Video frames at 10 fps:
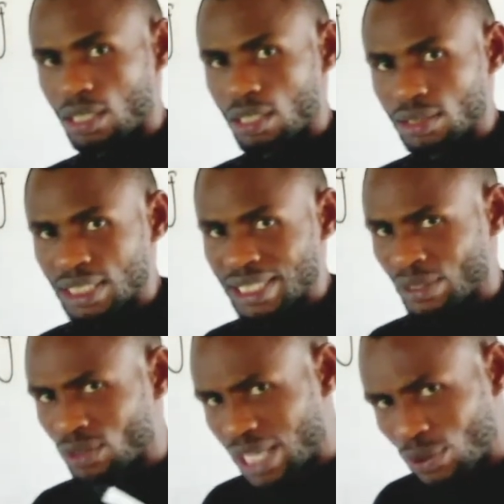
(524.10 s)
Then
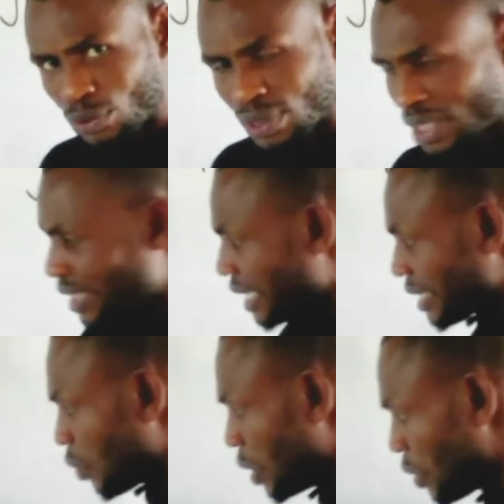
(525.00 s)
another rule says that
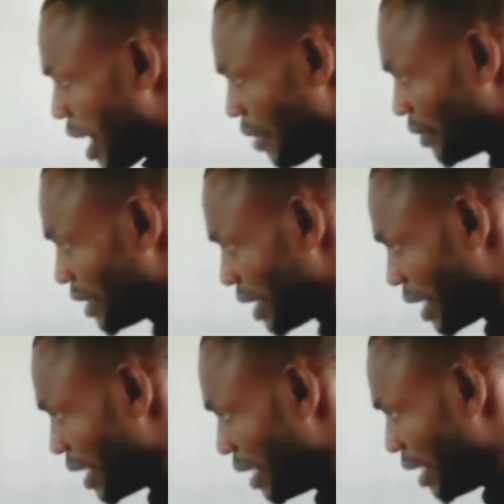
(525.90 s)
when you are having
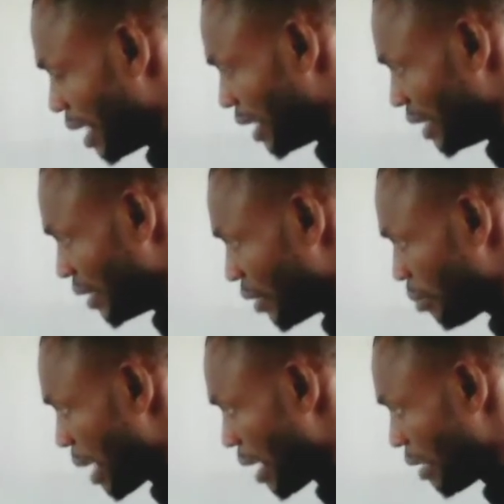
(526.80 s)
a
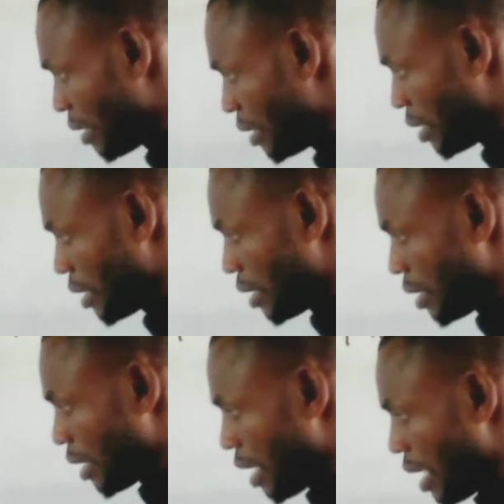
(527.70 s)
number
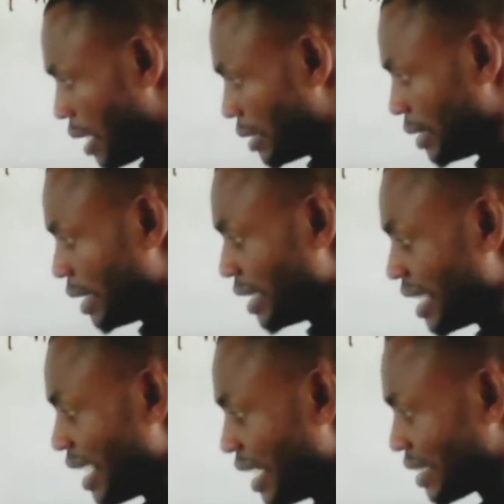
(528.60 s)
and
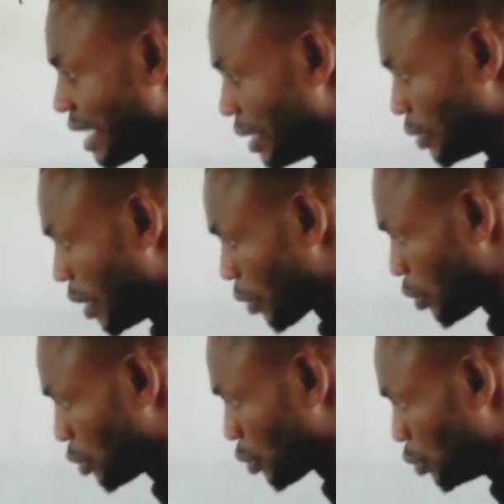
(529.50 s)
a letter, you are
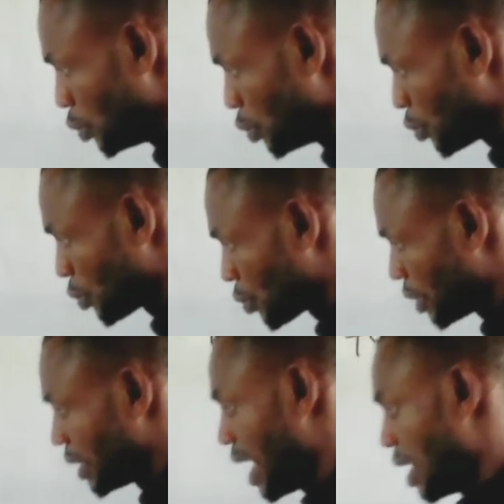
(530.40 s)
going to use
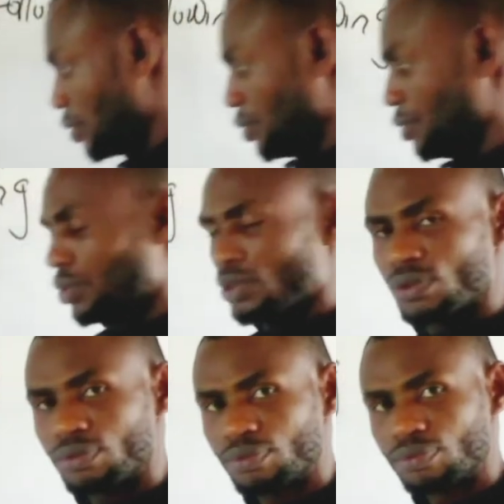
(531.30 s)
dash.
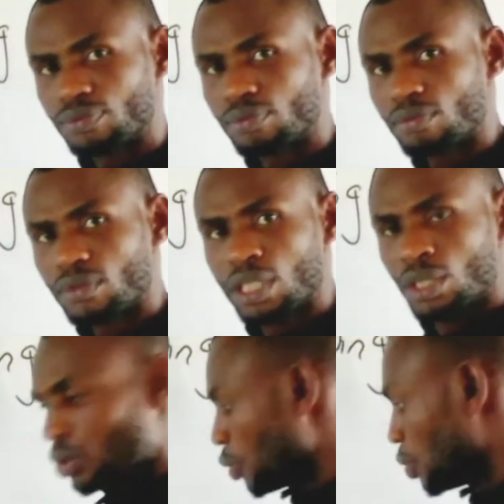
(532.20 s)

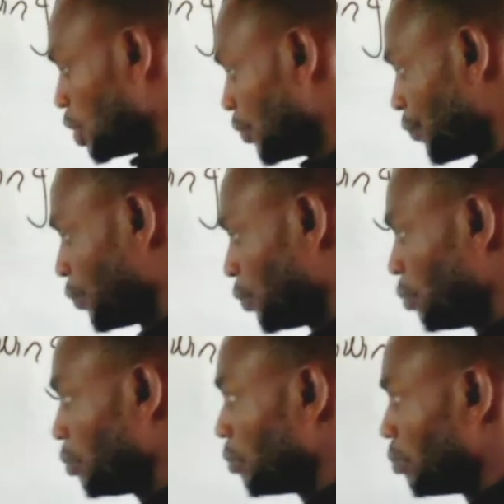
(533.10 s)
So the
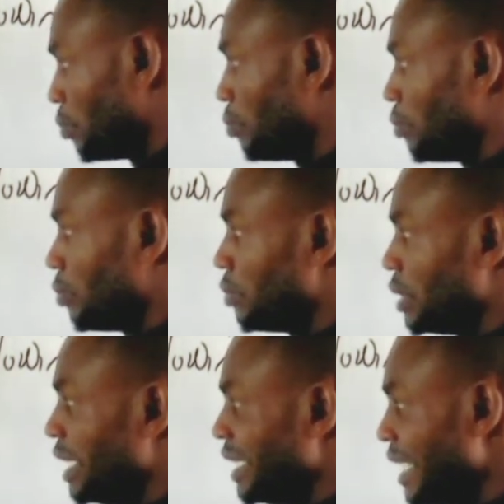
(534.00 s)

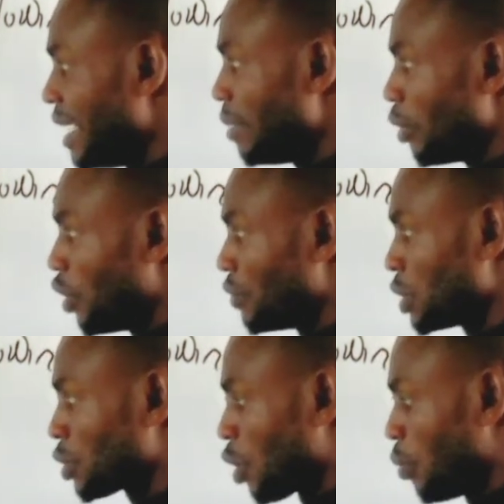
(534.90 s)
name of
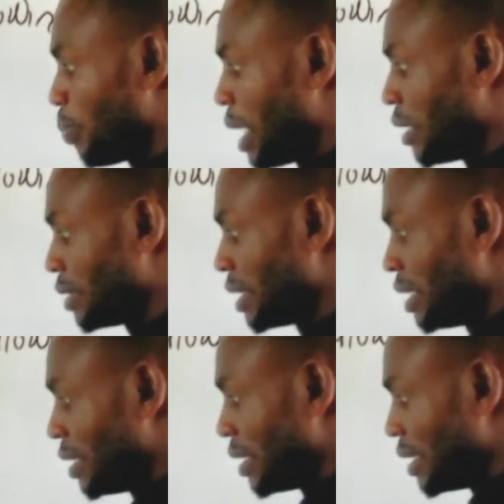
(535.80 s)
this
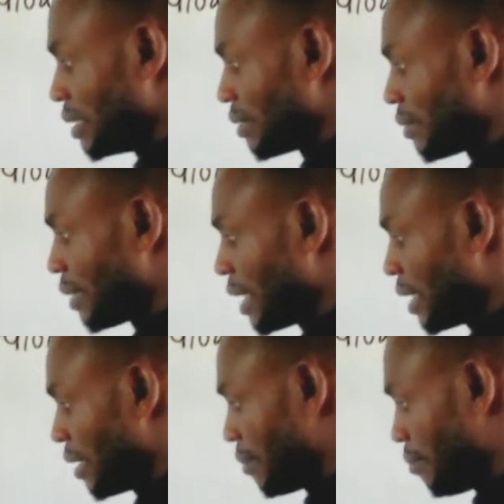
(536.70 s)
compound is
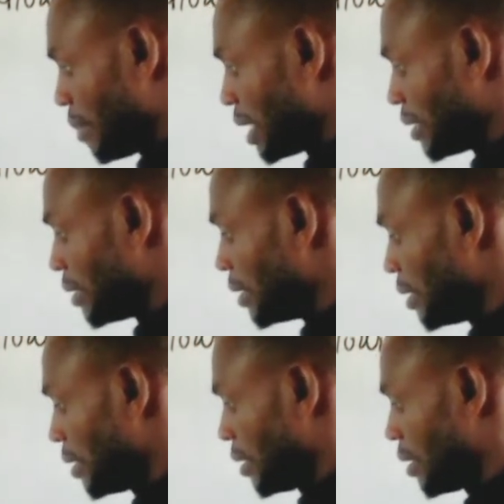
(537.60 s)

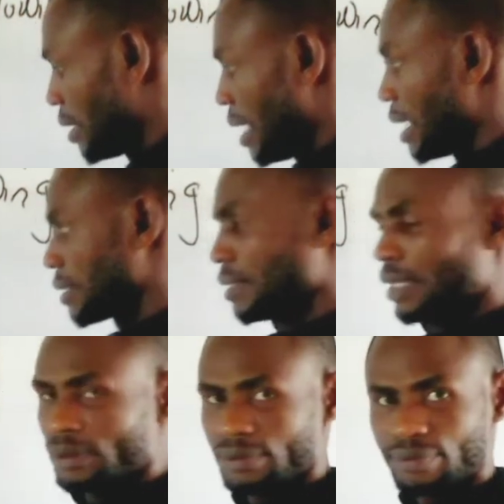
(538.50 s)
3-methylhexane.